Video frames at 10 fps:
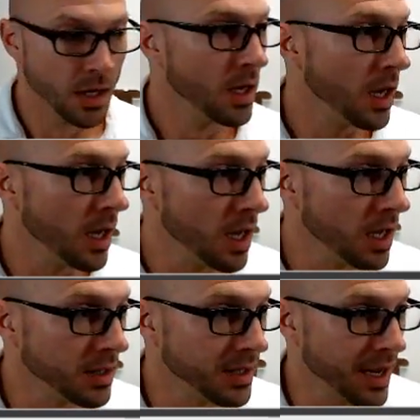
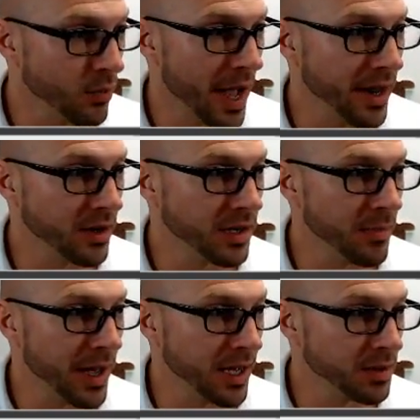Dave Ryder,
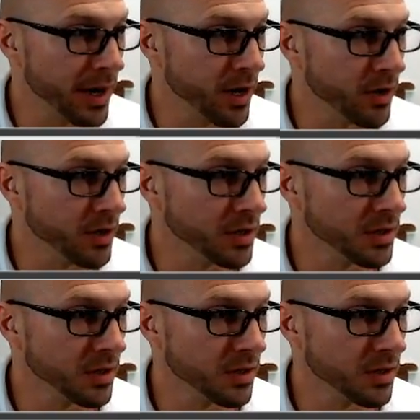D-backs, Mariners.